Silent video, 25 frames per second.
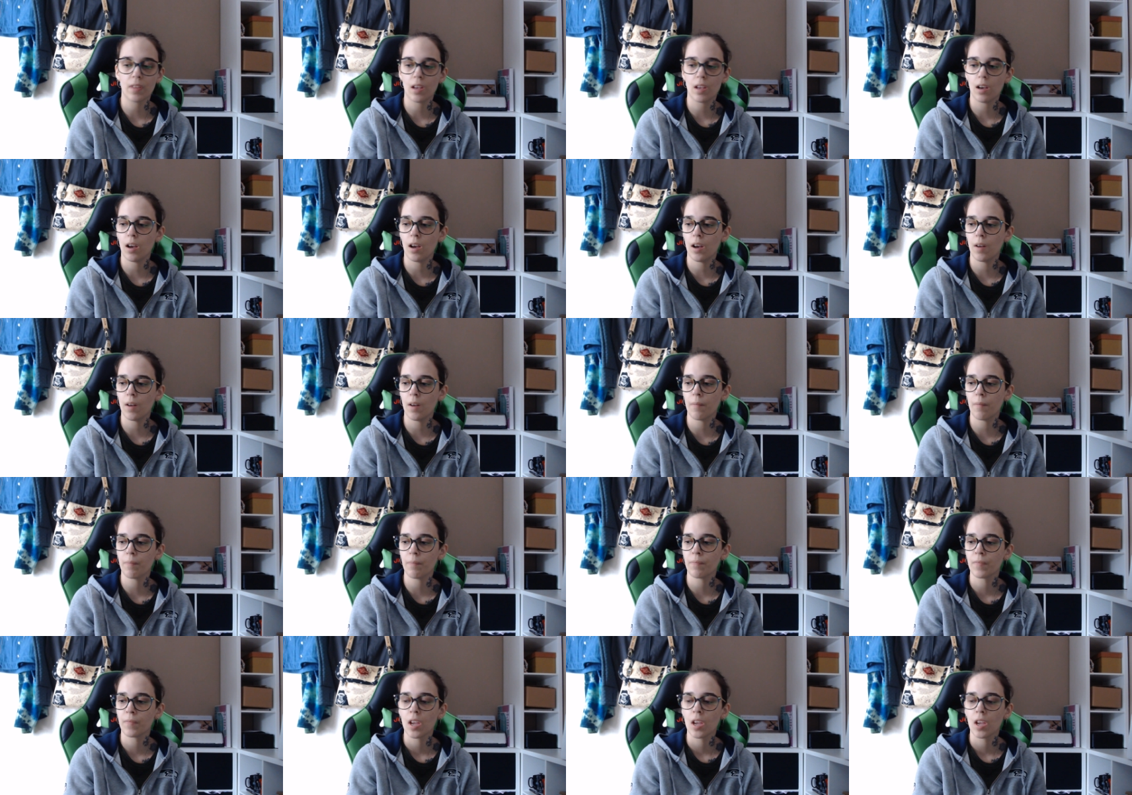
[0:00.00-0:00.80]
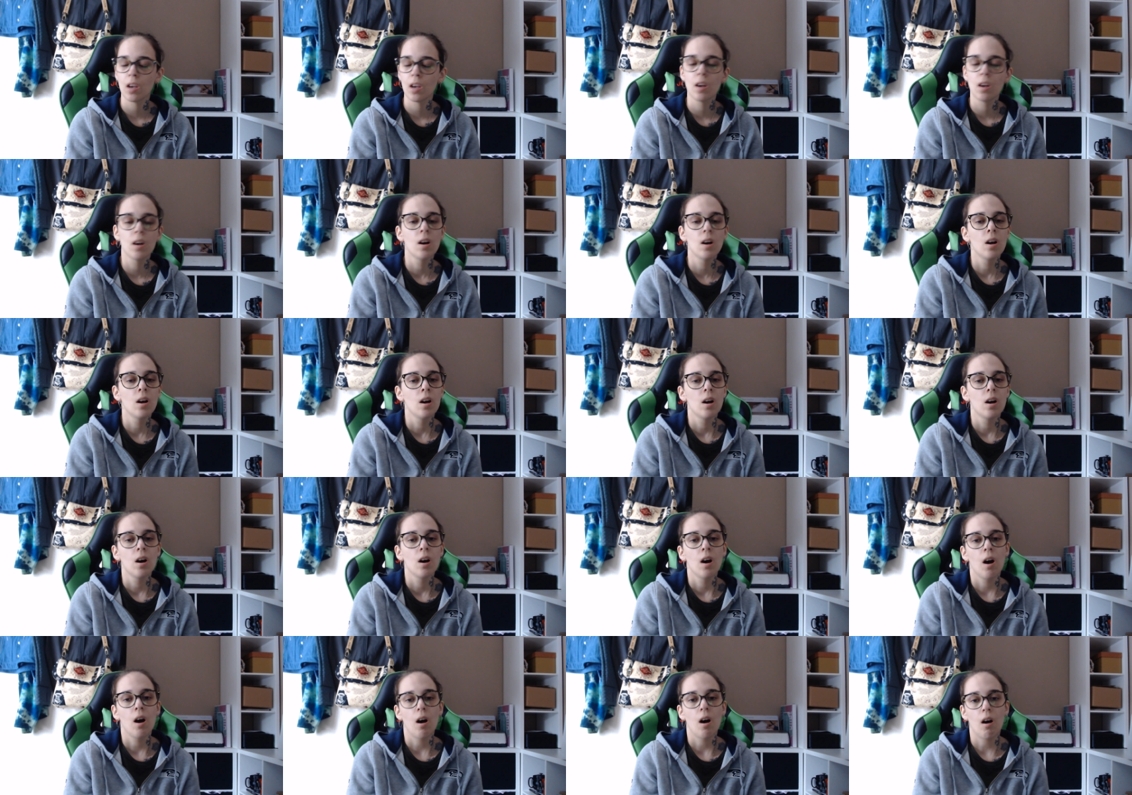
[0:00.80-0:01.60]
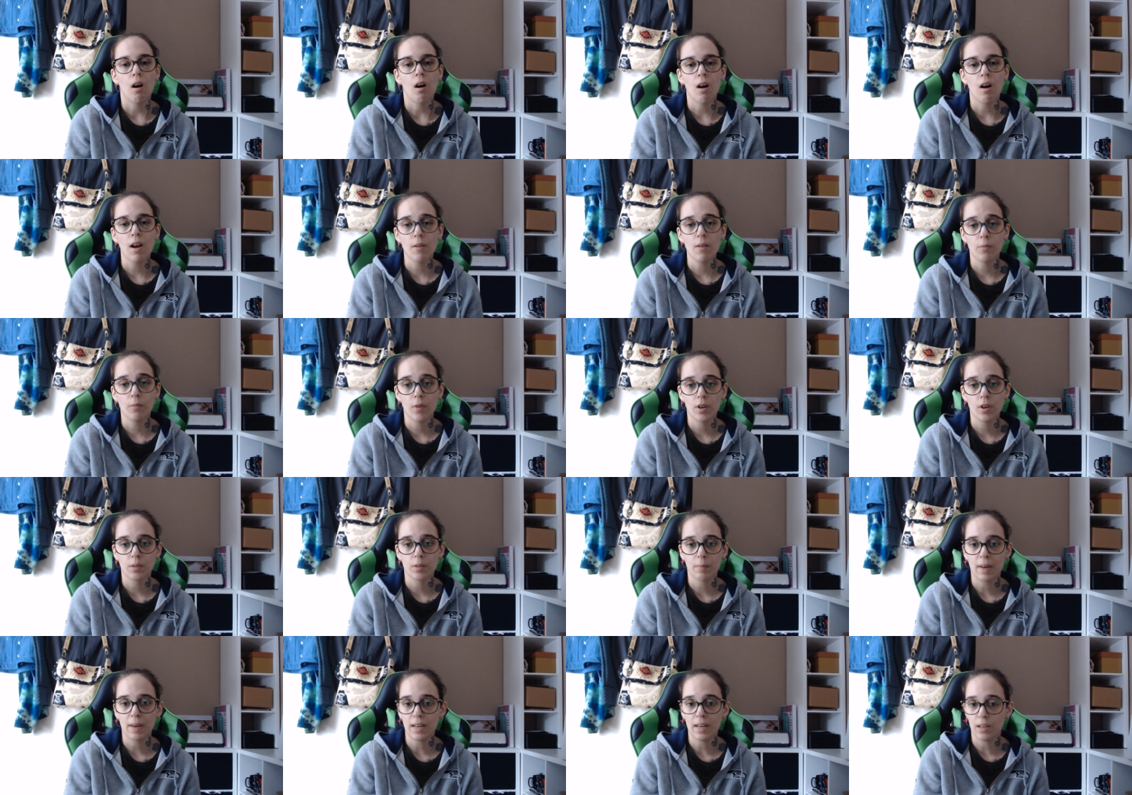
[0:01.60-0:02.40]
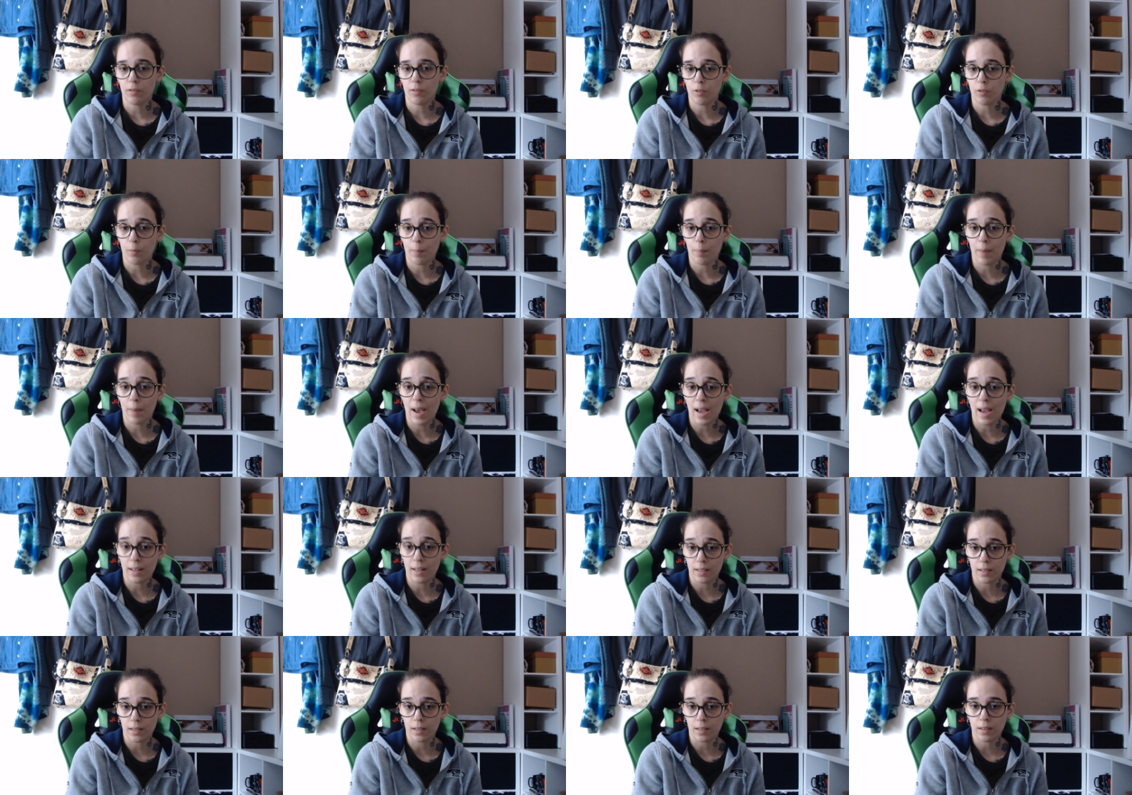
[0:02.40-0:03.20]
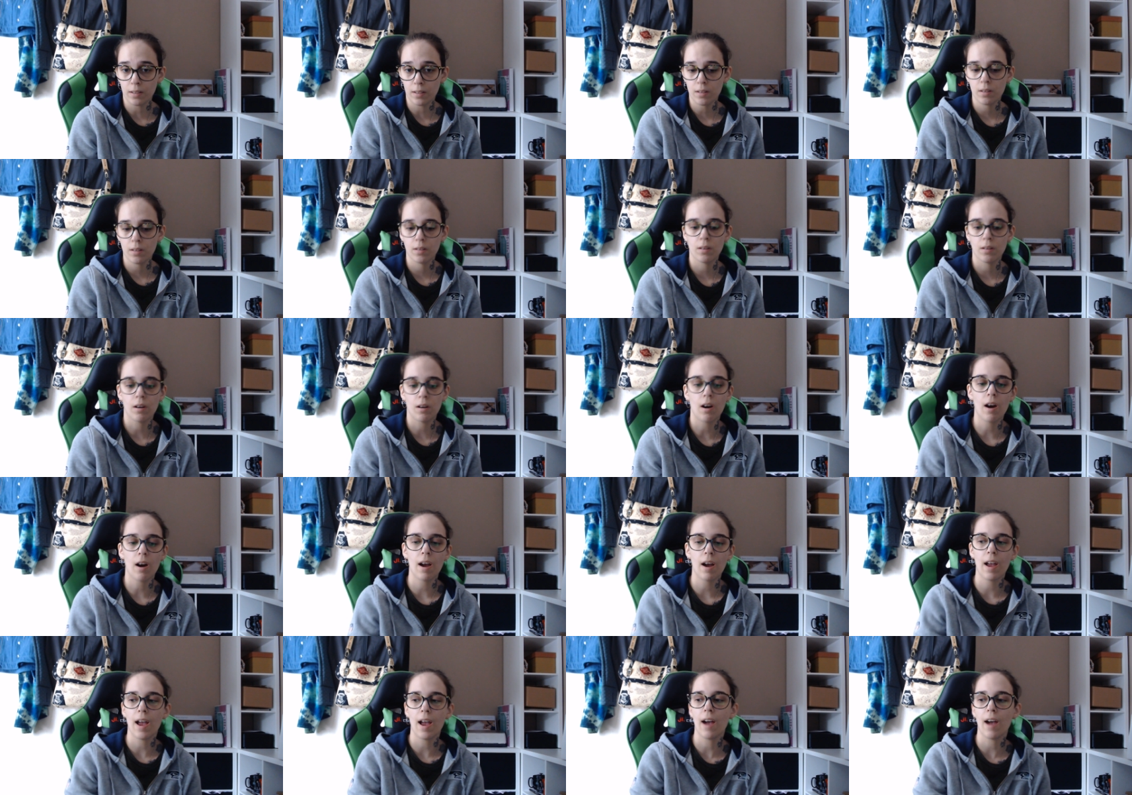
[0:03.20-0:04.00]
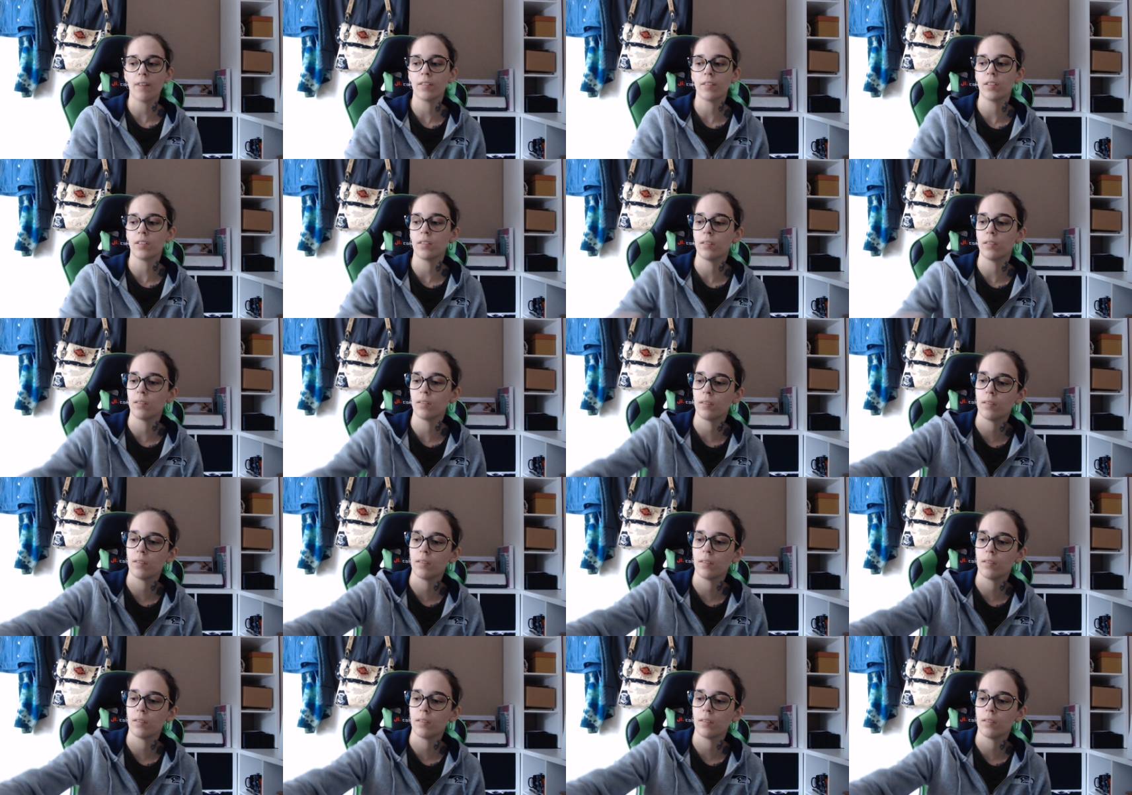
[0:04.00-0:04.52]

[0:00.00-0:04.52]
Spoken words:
I've worked mainly off the pattern. I haven't